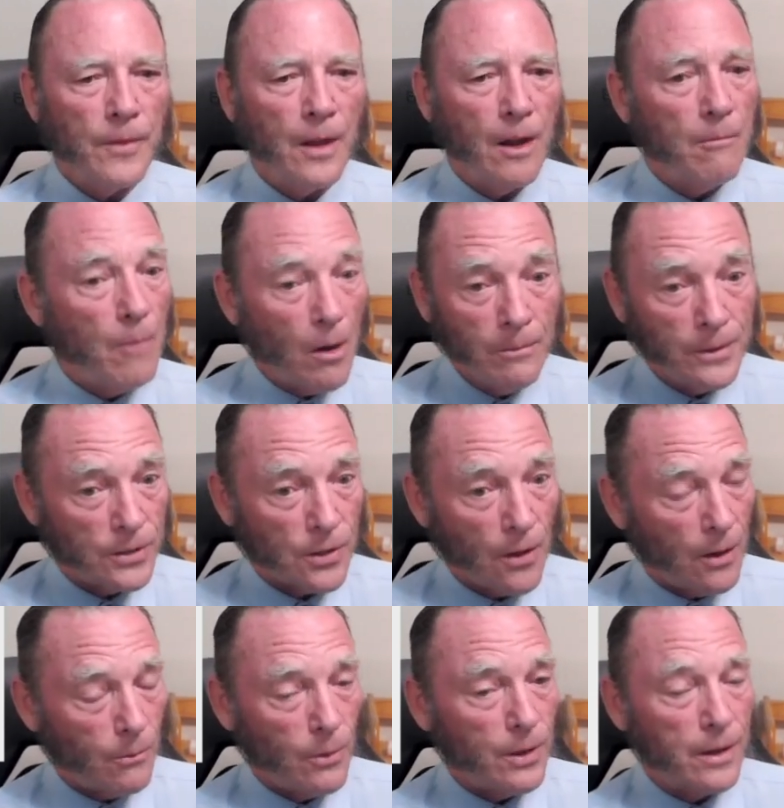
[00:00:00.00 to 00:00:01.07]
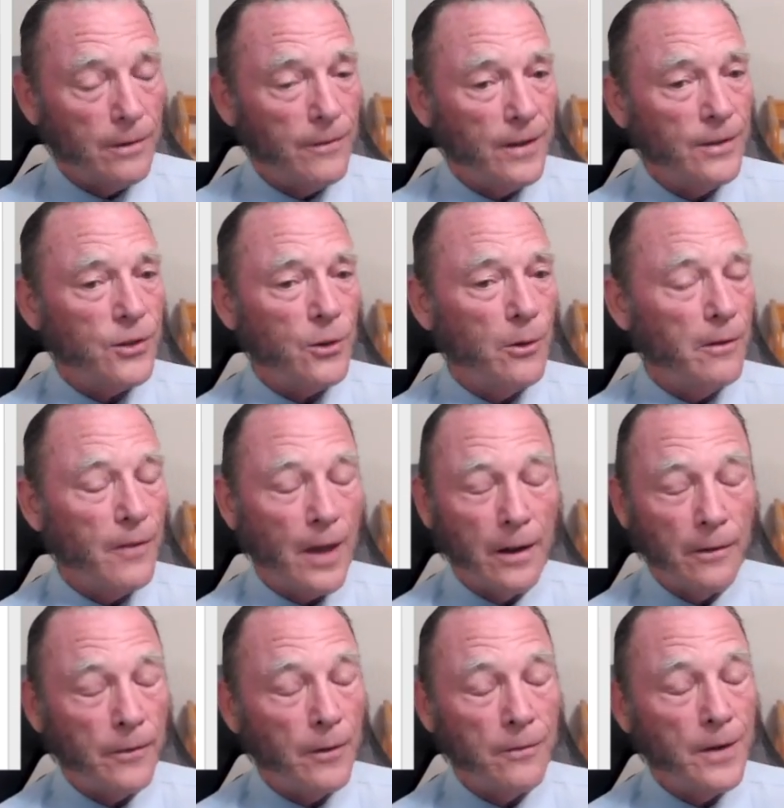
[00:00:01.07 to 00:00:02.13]
A moment's thought will convince you of that
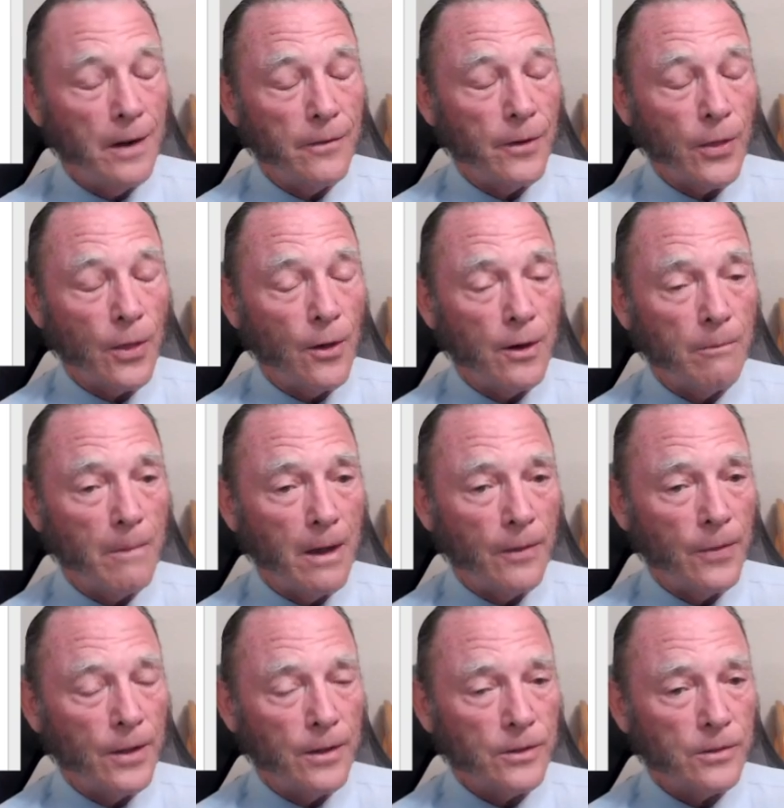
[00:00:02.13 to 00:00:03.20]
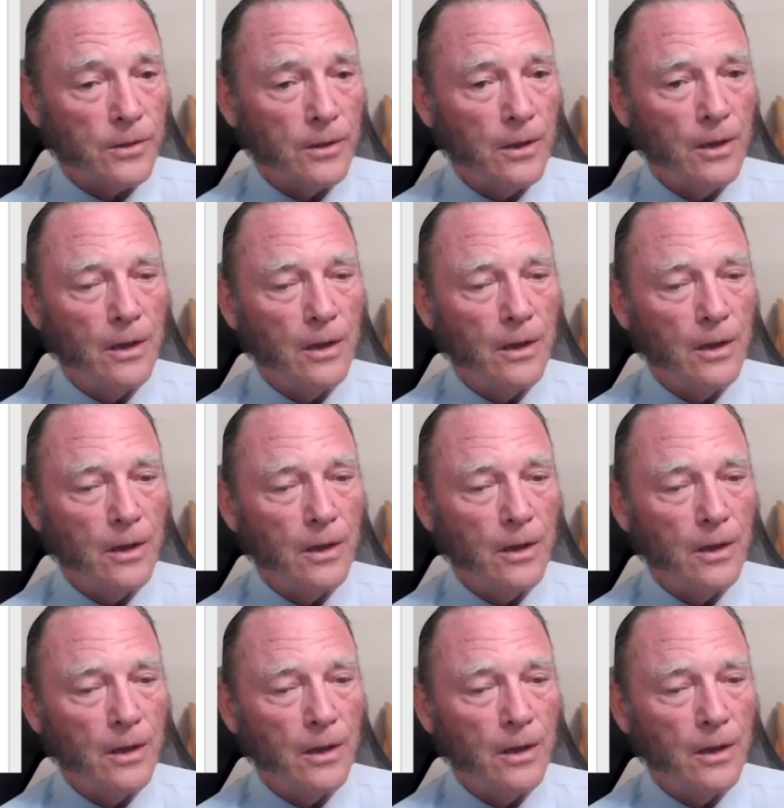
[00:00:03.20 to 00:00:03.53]
if you've never thought about this.